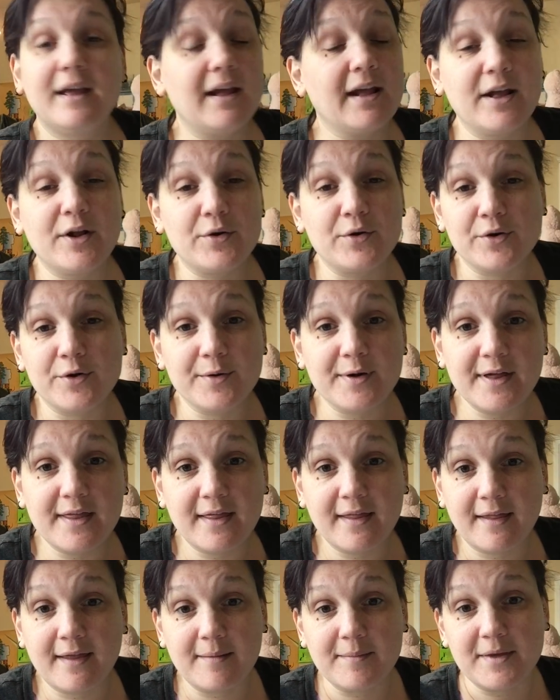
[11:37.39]
I don't know why
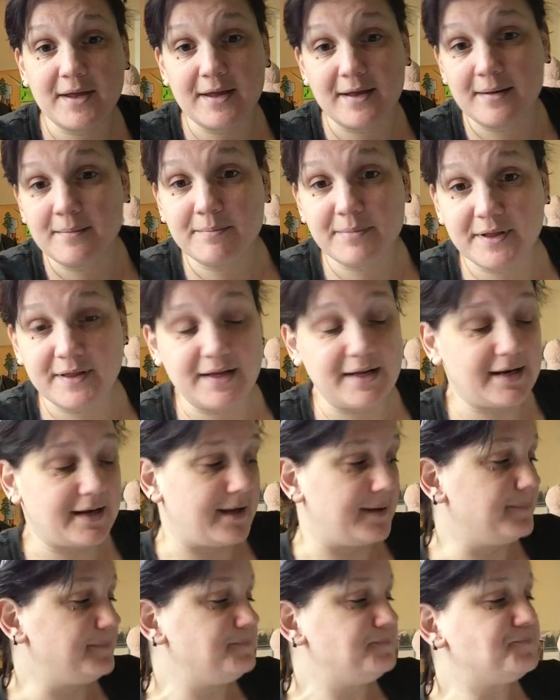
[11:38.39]
they let me in, but they
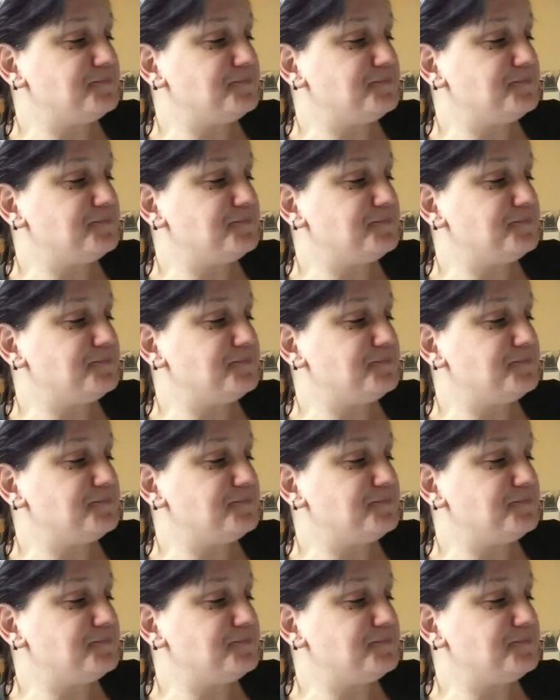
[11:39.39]
did.